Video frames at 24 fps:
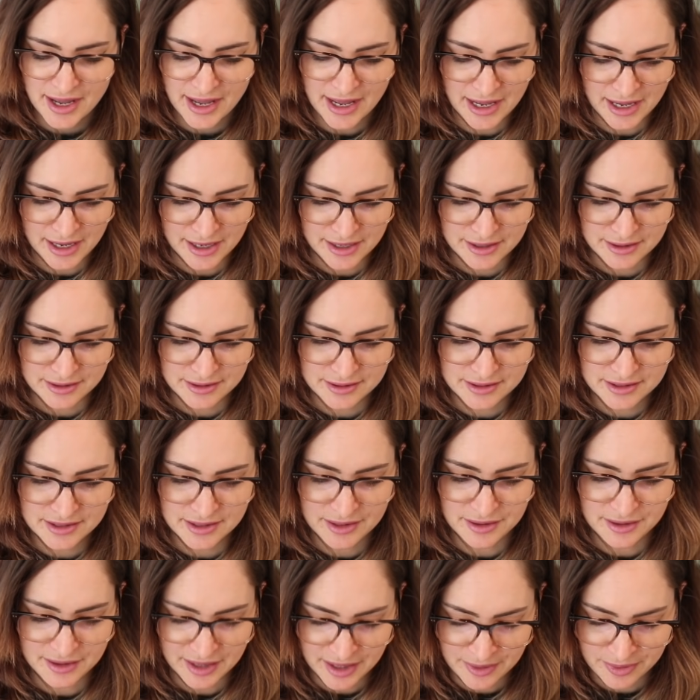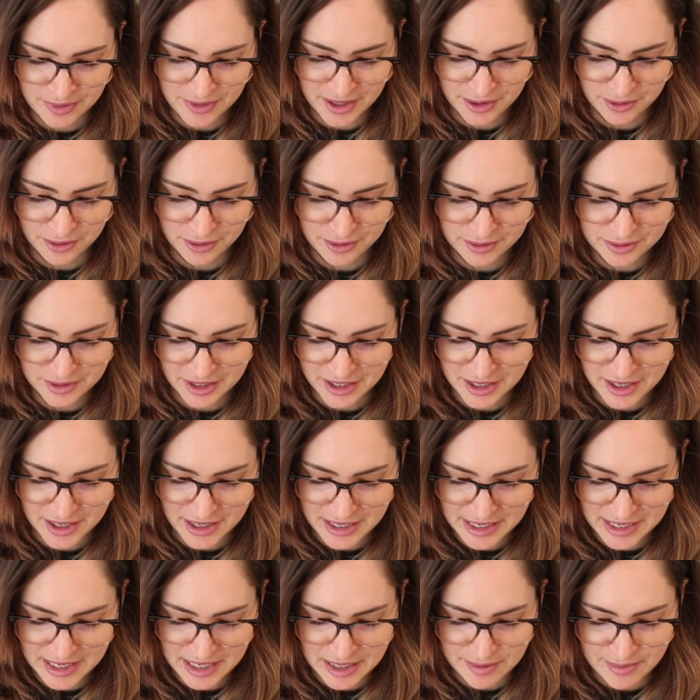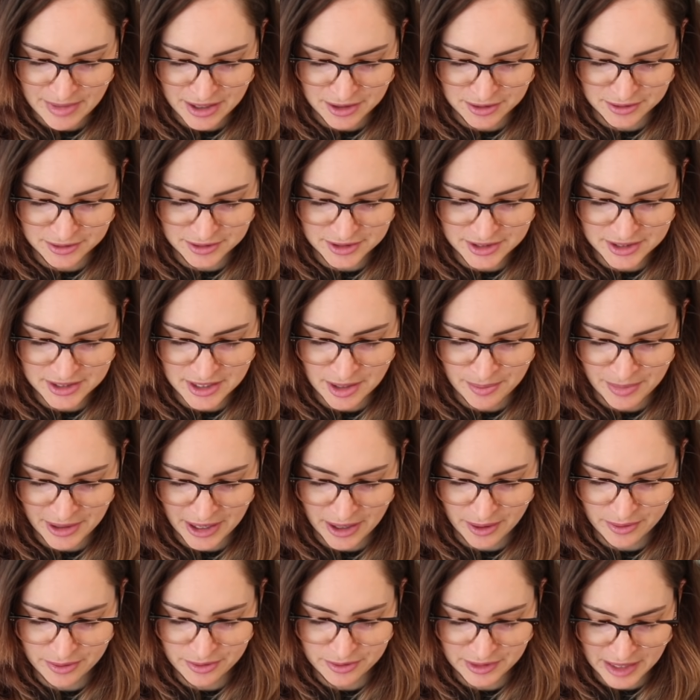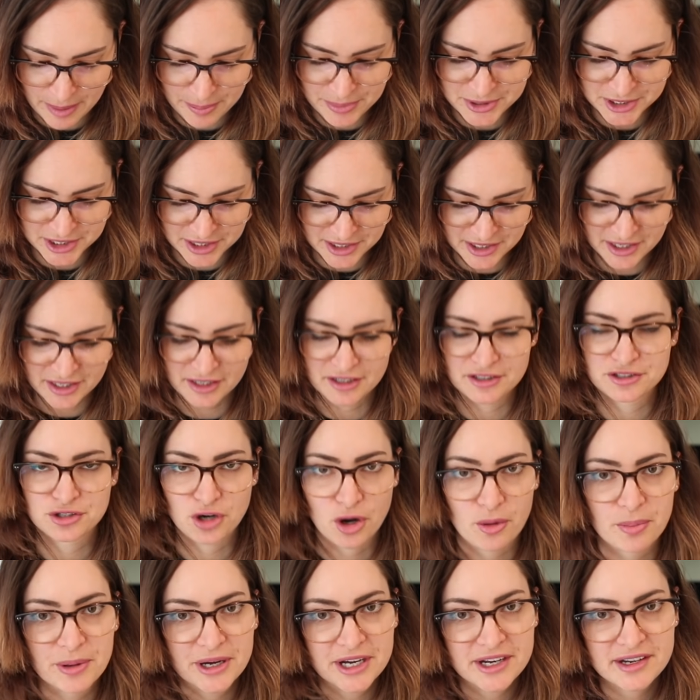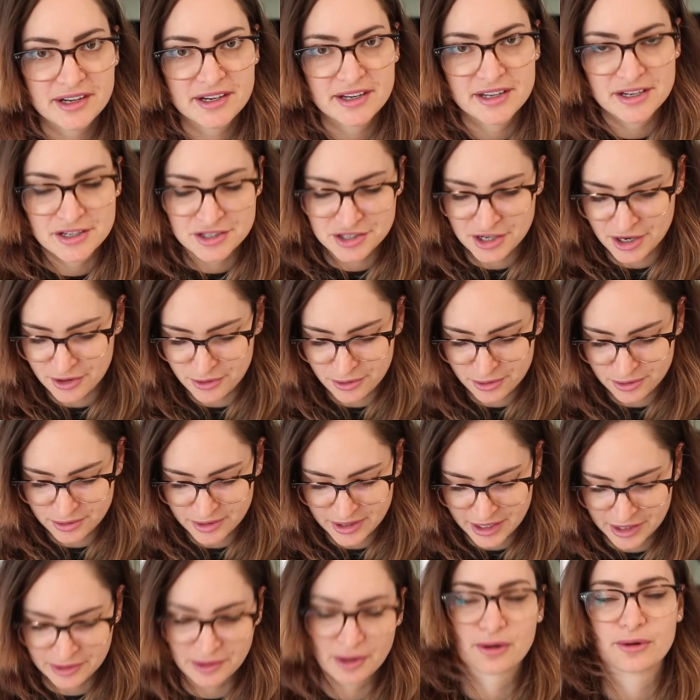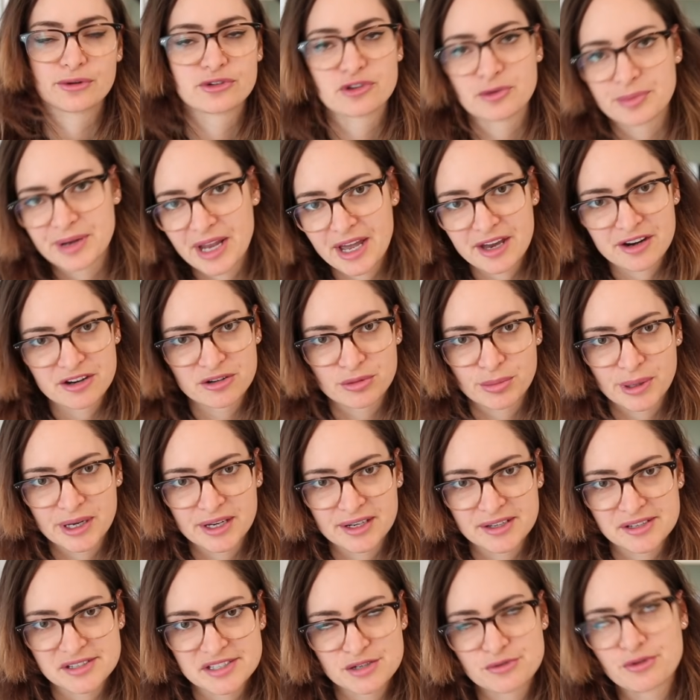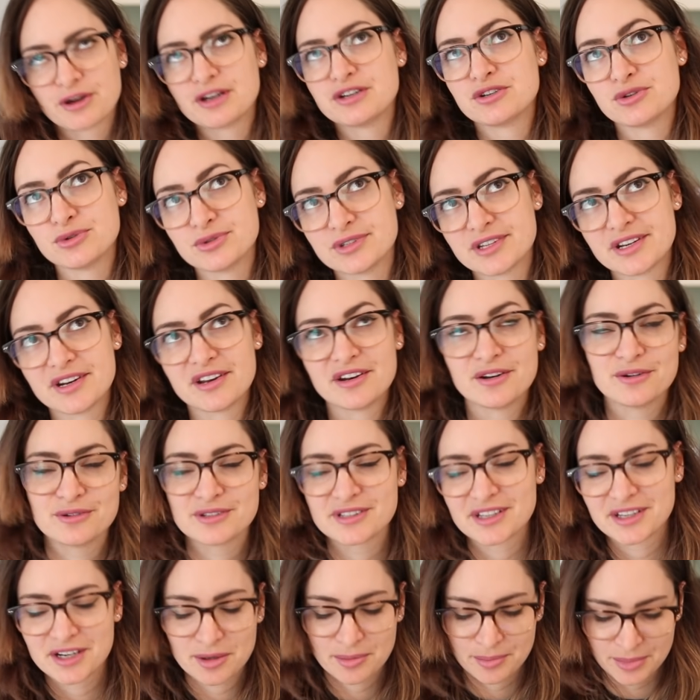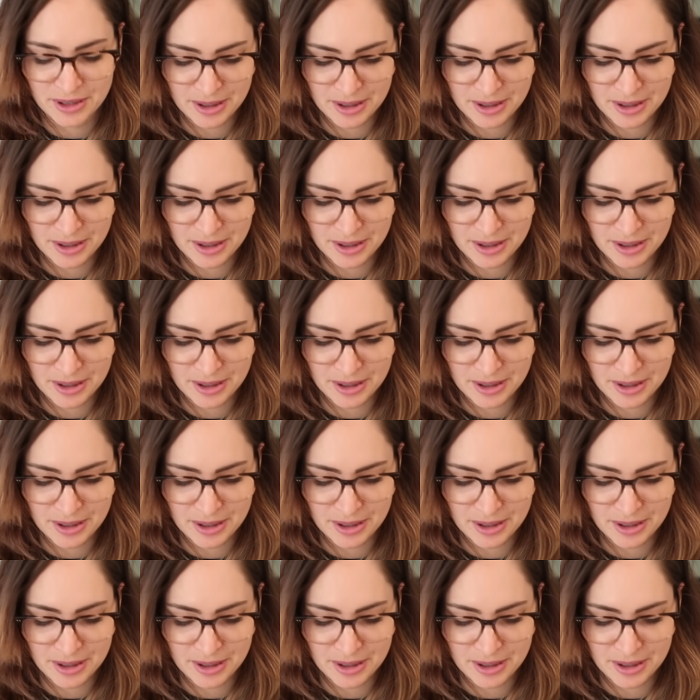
And then they can get emails about that particular topic in general. And they'll also be added to my list if I do send a newsletter.